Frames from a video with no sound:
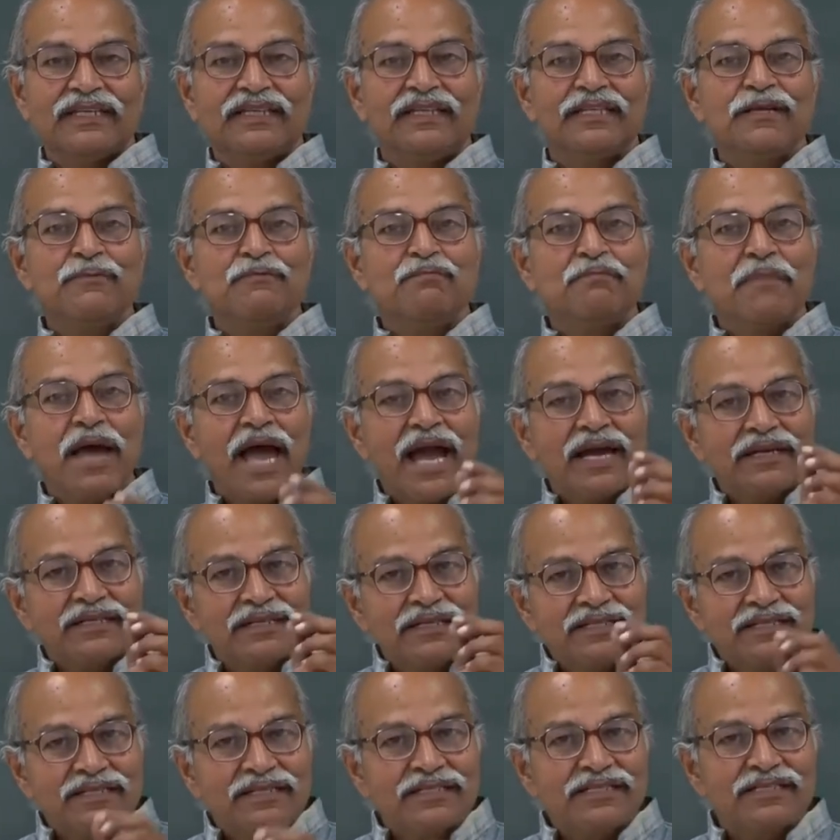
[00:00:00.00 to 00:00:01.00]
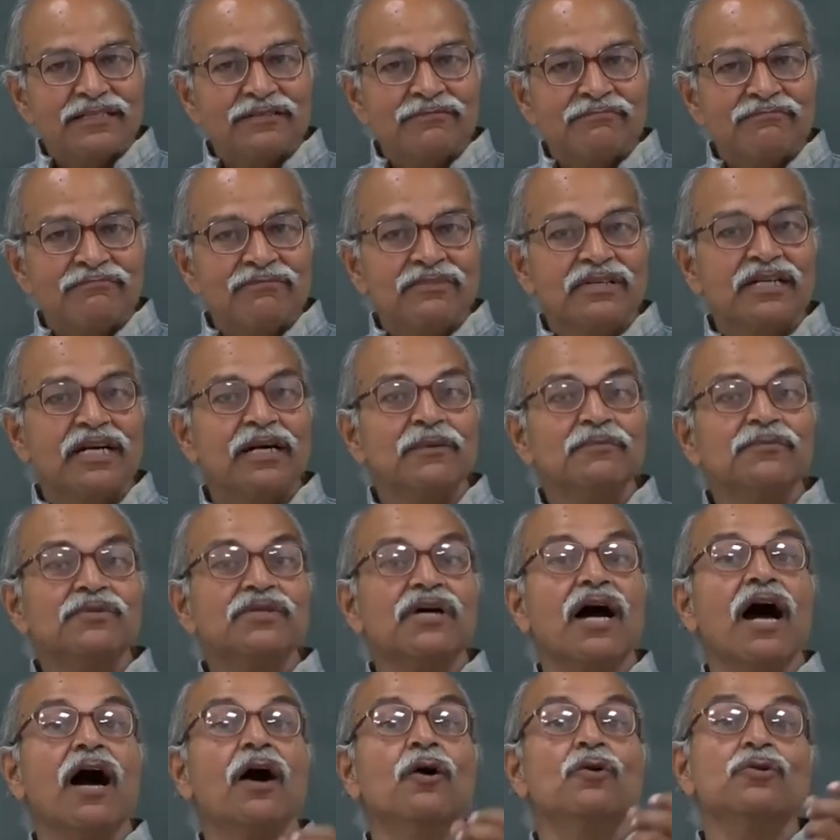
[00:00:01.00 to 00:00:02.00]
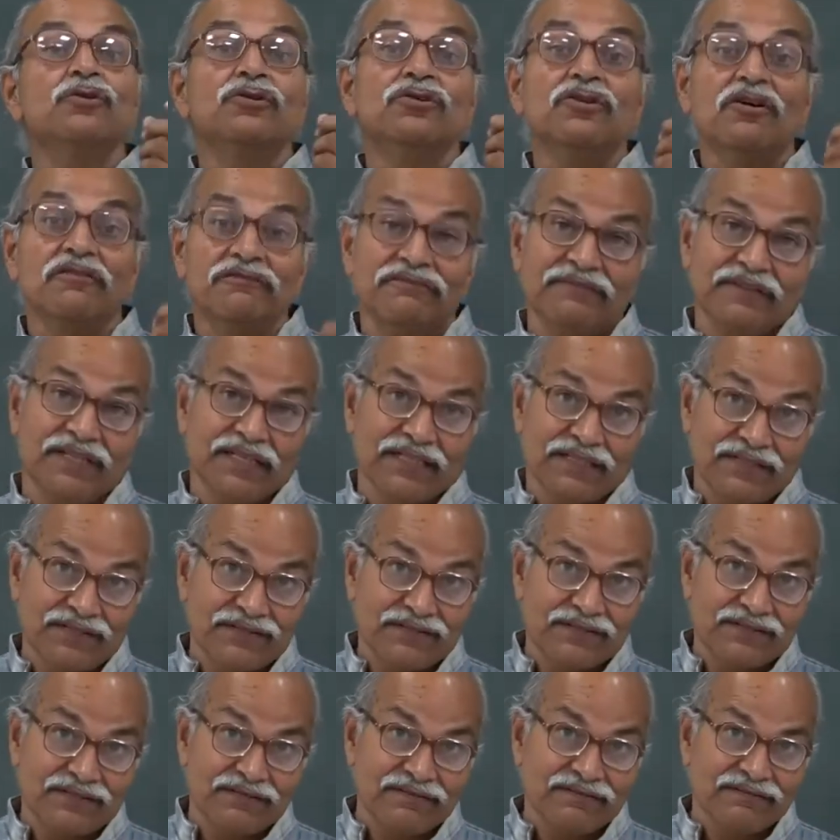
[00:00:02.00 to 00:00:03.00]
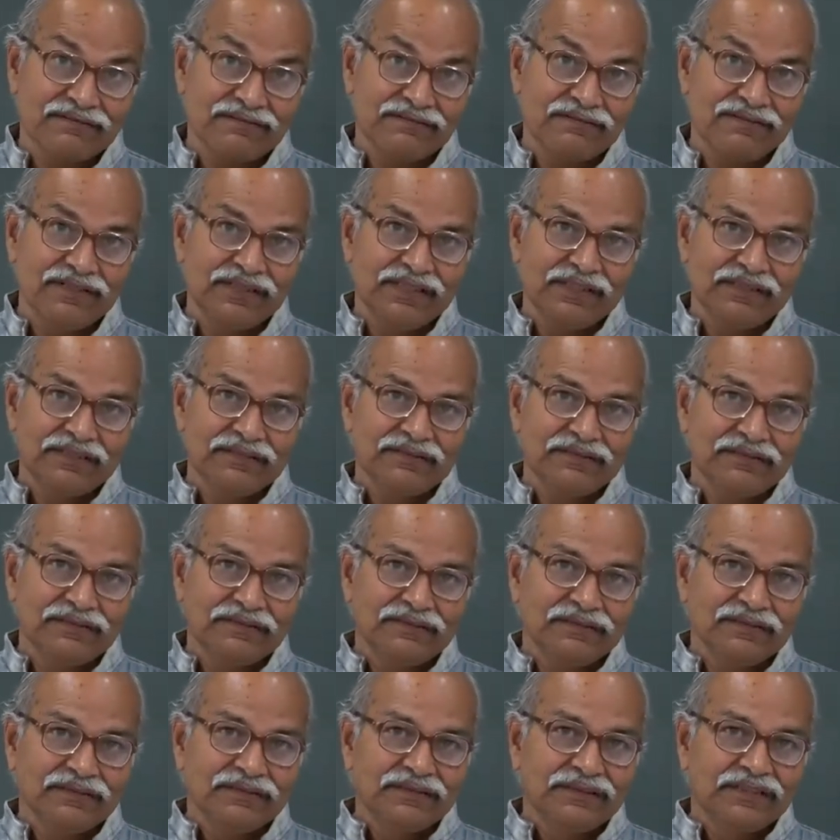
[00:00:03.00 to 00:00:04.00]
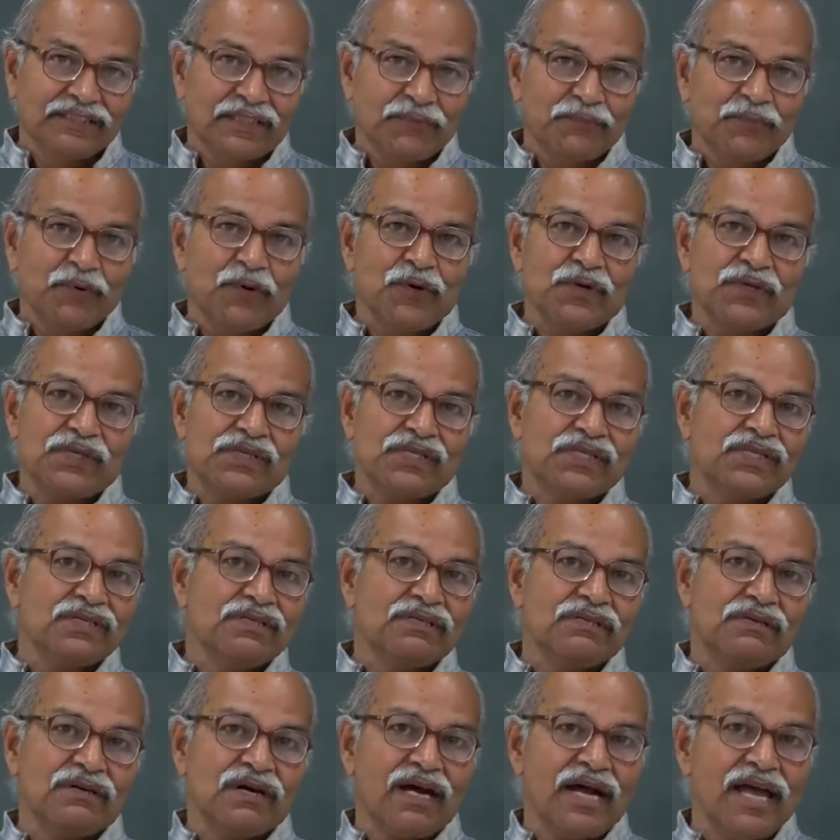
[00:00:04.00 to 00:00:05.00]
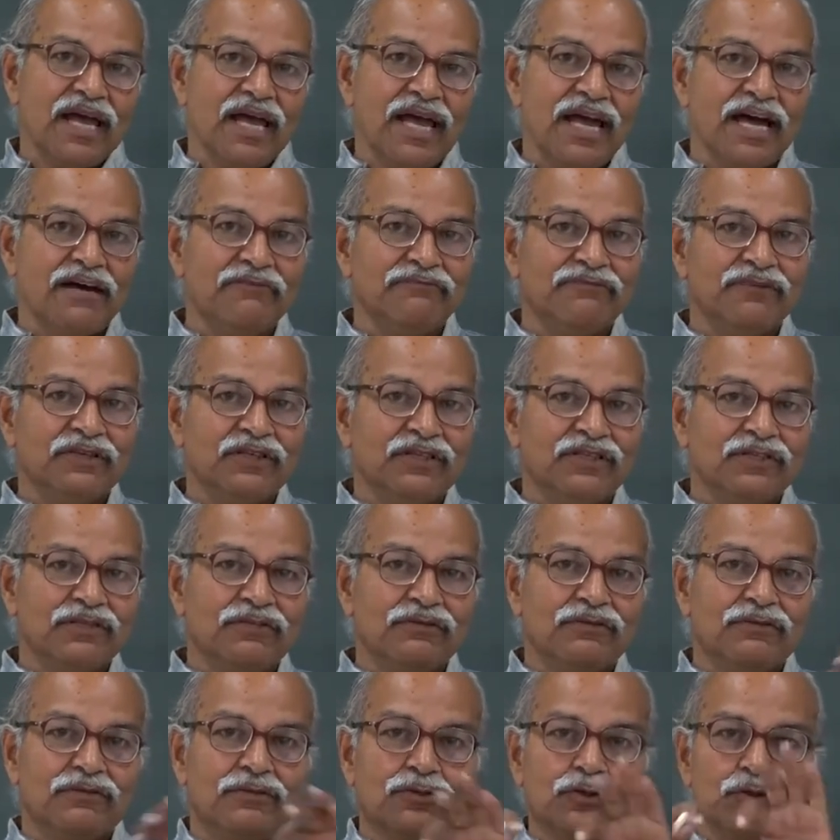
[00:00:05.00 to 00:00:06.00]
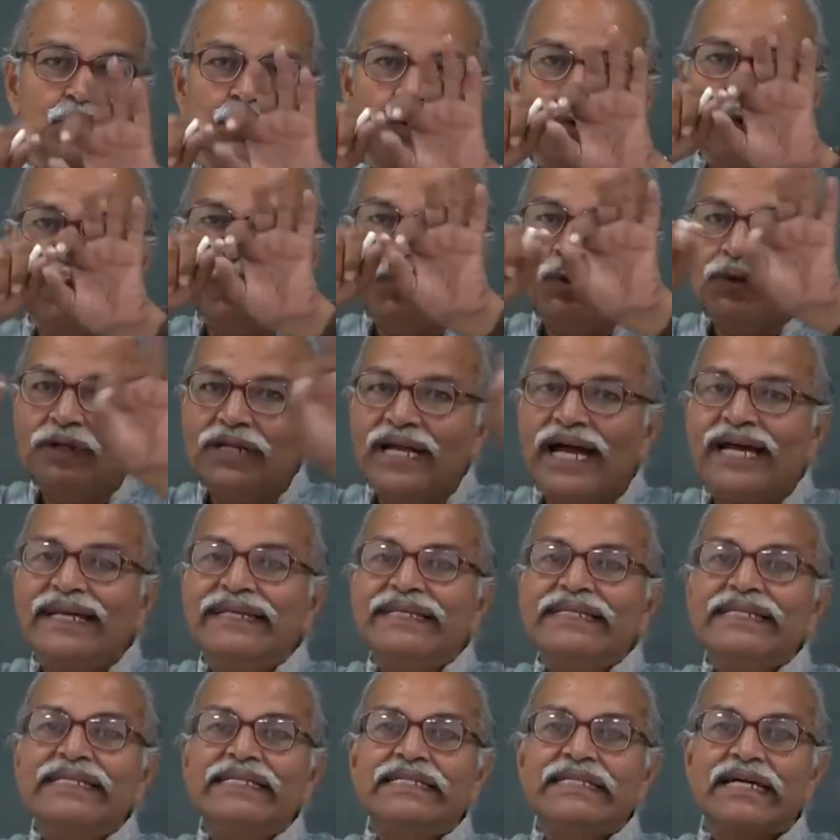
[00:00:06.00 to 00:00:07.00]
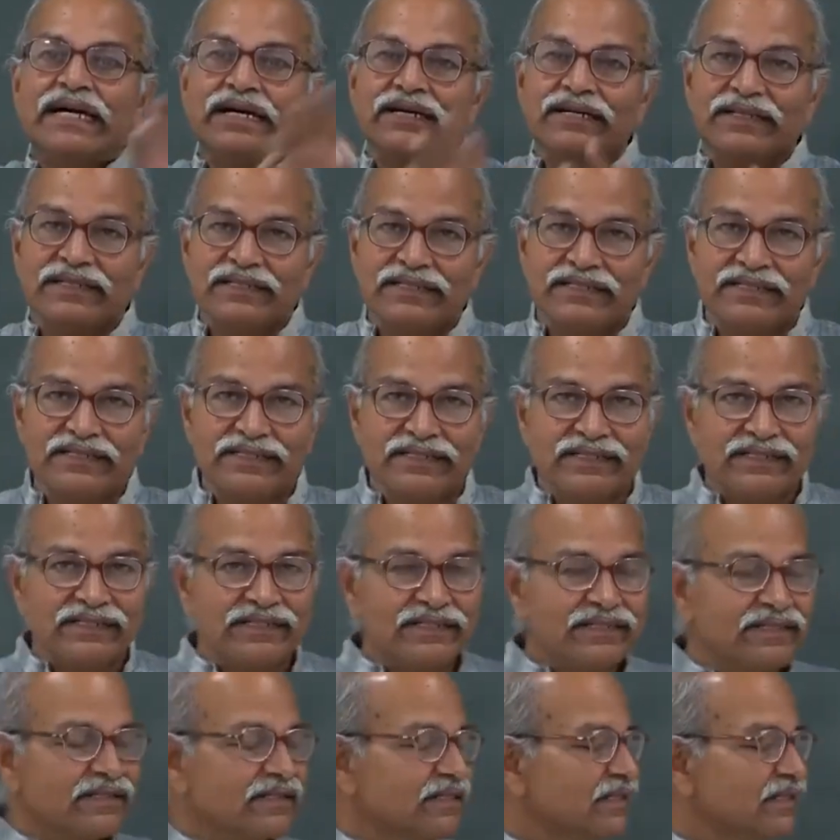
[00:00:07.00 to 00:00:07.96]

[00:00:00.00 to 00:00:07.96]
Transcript: the magnetism comes out of this. Suppose I have two line charges.